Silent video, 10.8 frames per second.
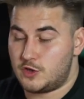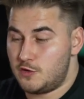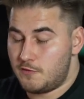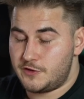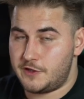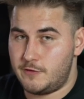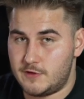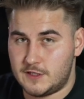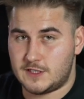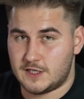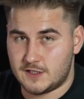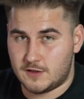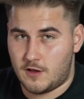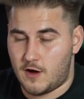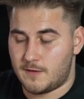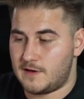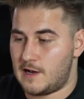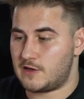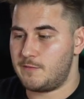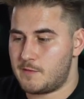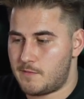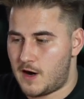200 units is a lot. Now
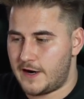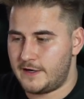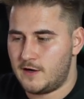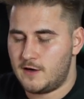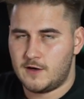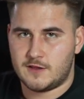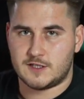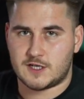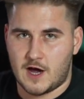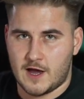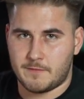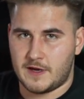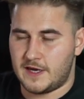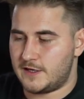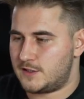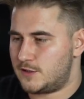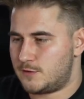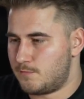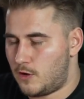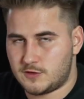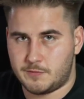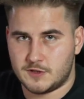keep in mind, this guy makes
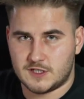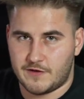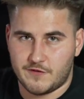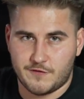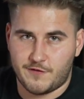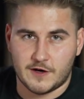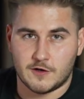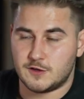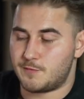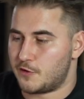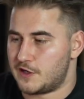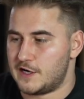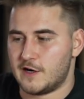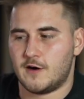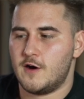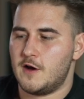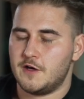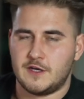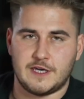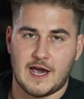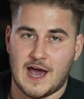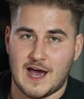multiple 7 figures per year.
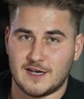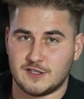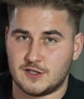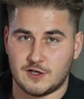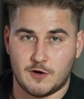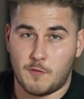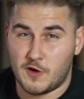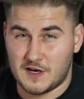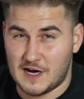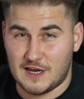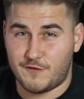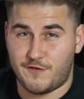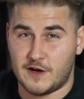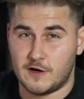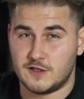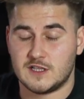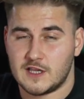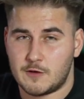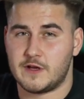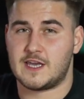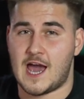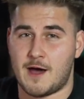He has, more than 8 figures in
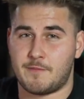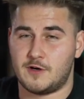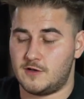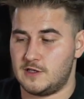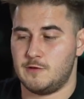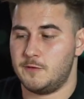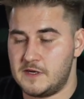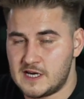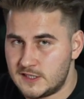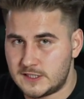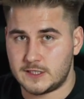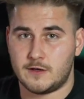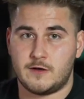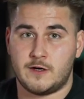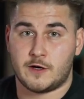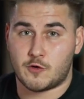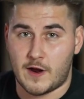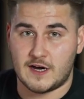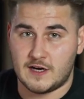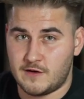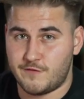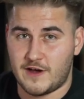liquid capital. He would be considered an
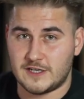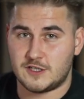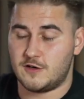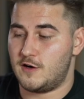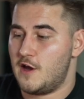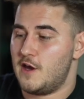accredited investor.